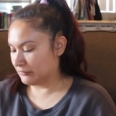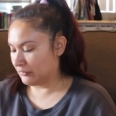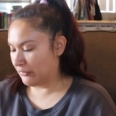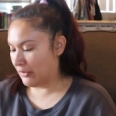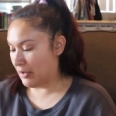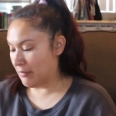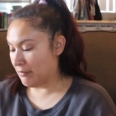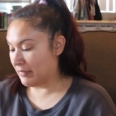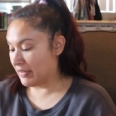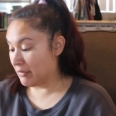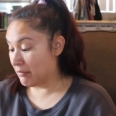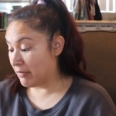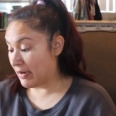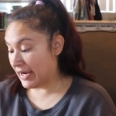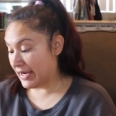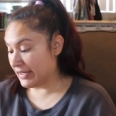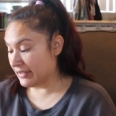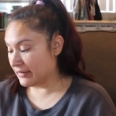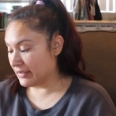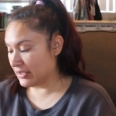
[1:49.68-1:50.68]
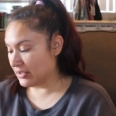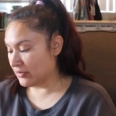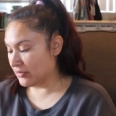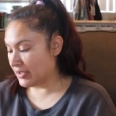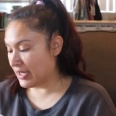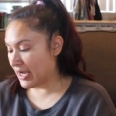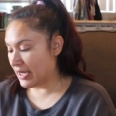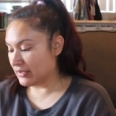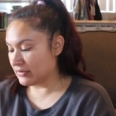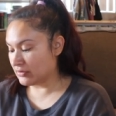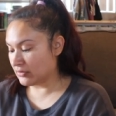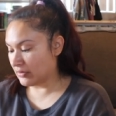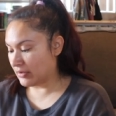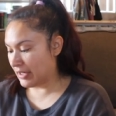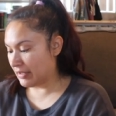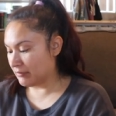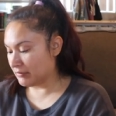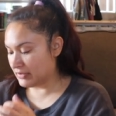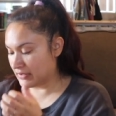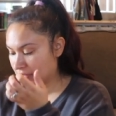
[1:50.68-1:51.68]
from the bite that you get, so
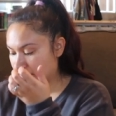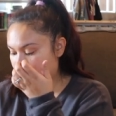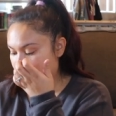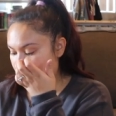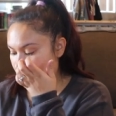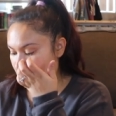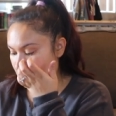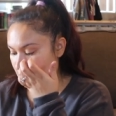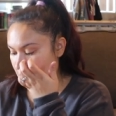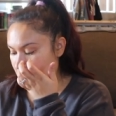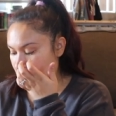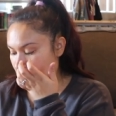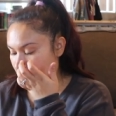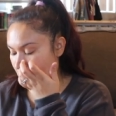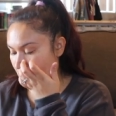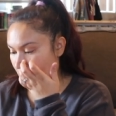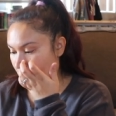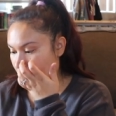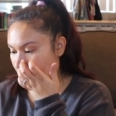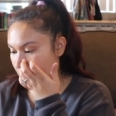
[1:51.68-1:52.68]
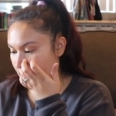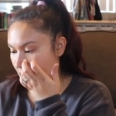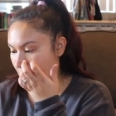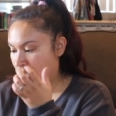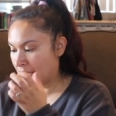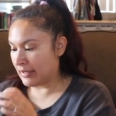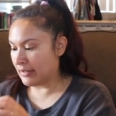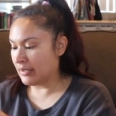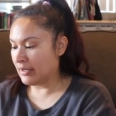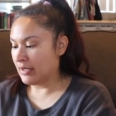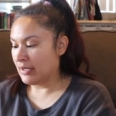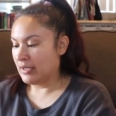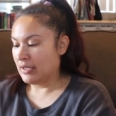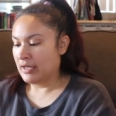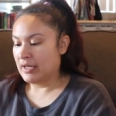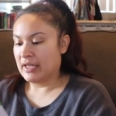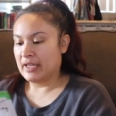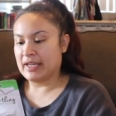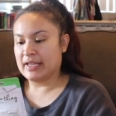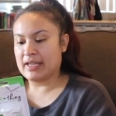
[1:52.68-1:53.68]
like mosquitoes and all of that.
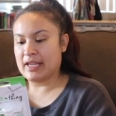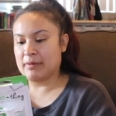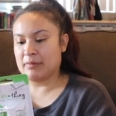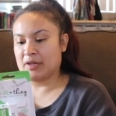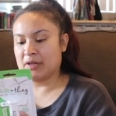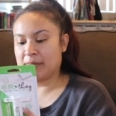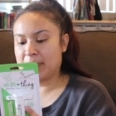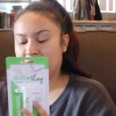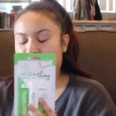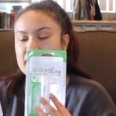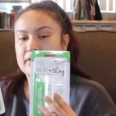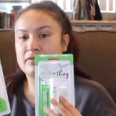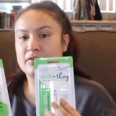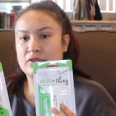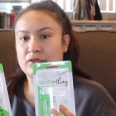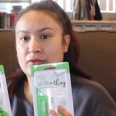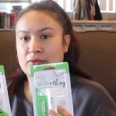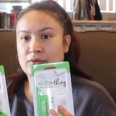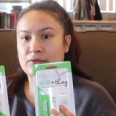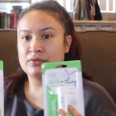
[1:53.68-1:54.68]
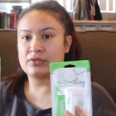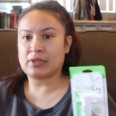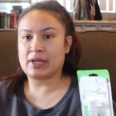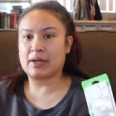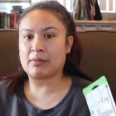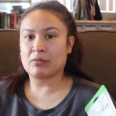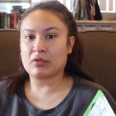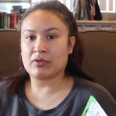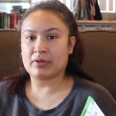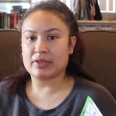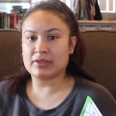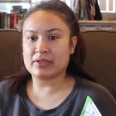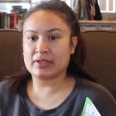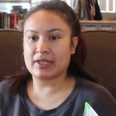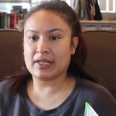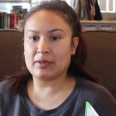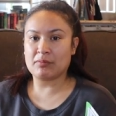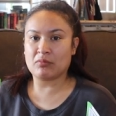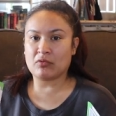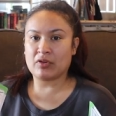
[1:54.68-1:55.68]
They came in a pack of 2, so I am going to
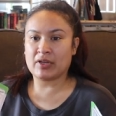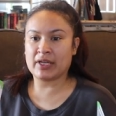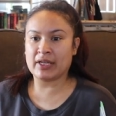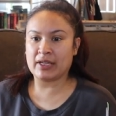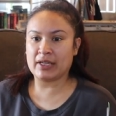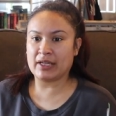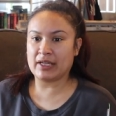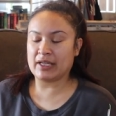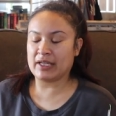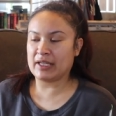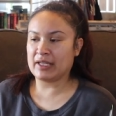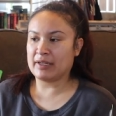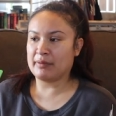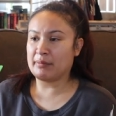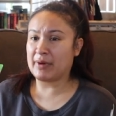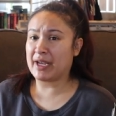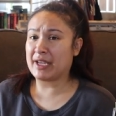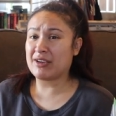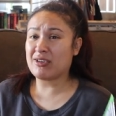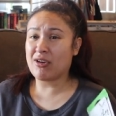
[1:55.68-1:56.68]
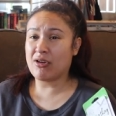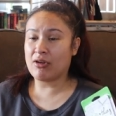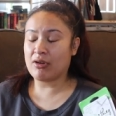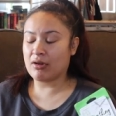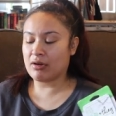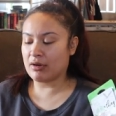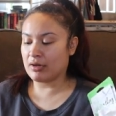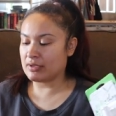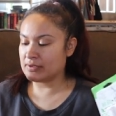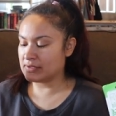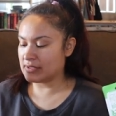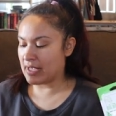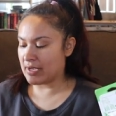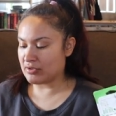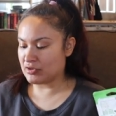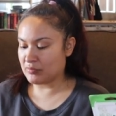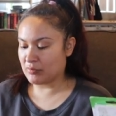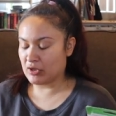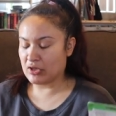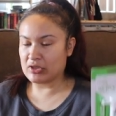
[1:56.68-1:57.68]
keep one in my car
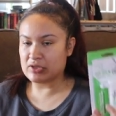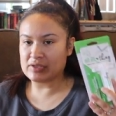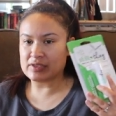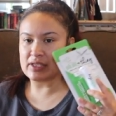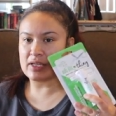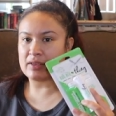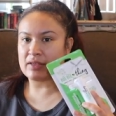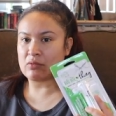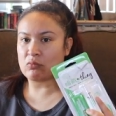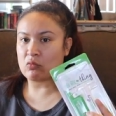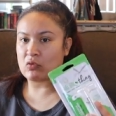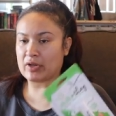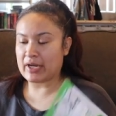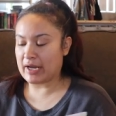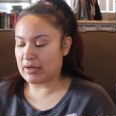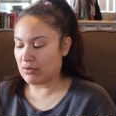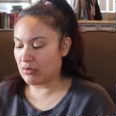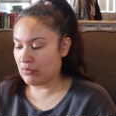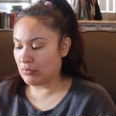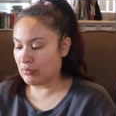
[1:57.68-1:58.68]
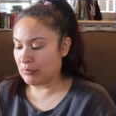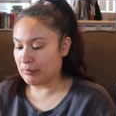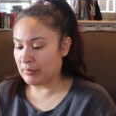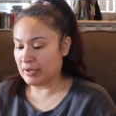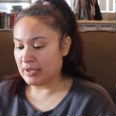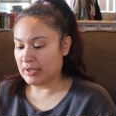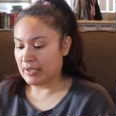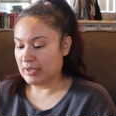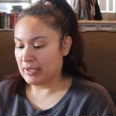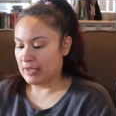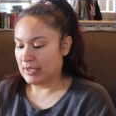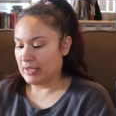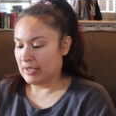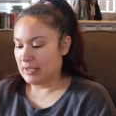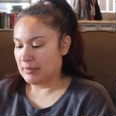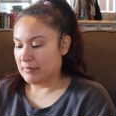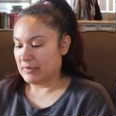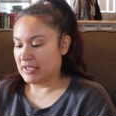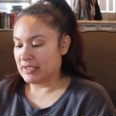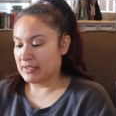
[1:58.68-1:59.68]
slash purse and then one at home,
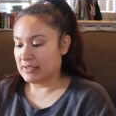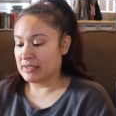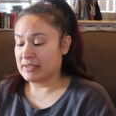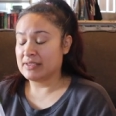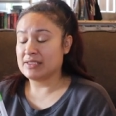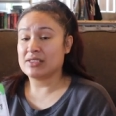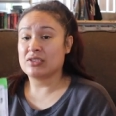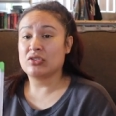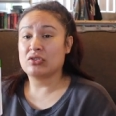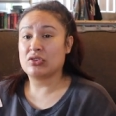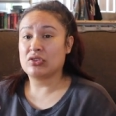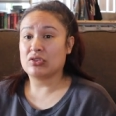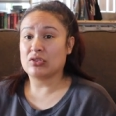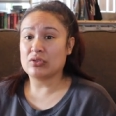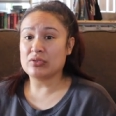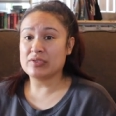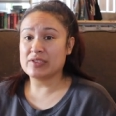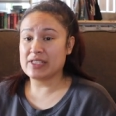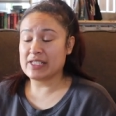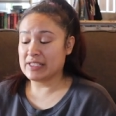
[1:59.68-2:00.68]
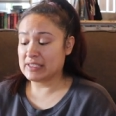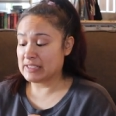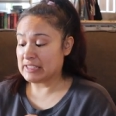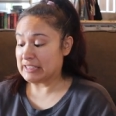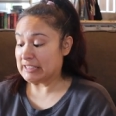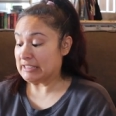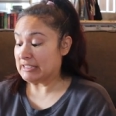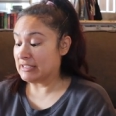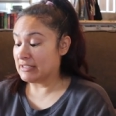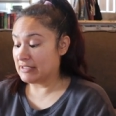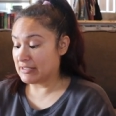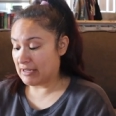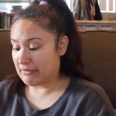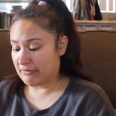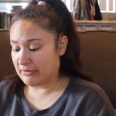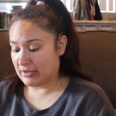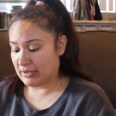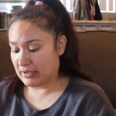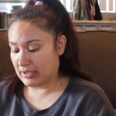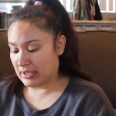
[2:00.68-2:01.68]
because those things
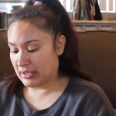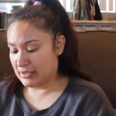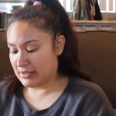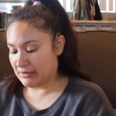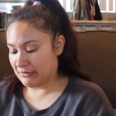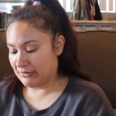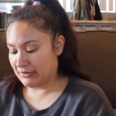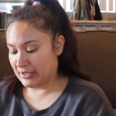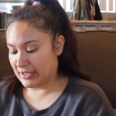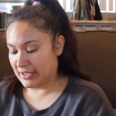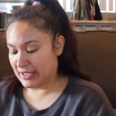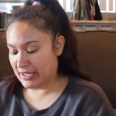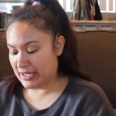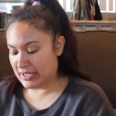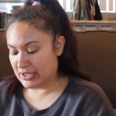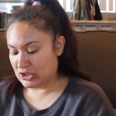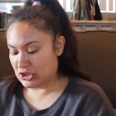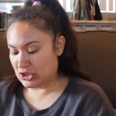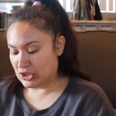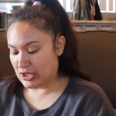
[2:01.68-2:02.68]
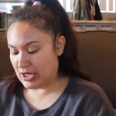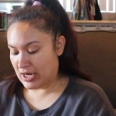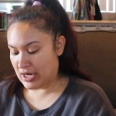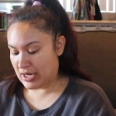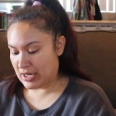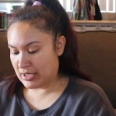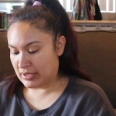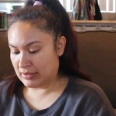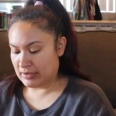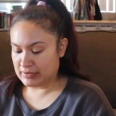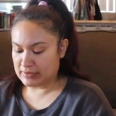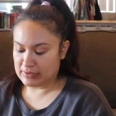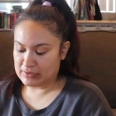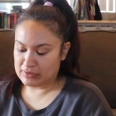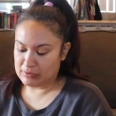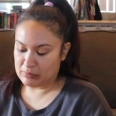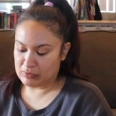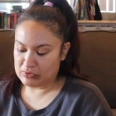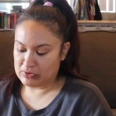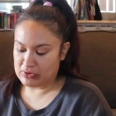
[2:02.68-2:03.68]
definitely itch, and this is
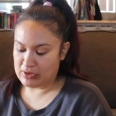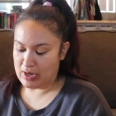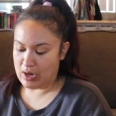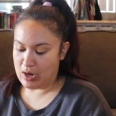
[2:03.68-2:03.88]
supposed to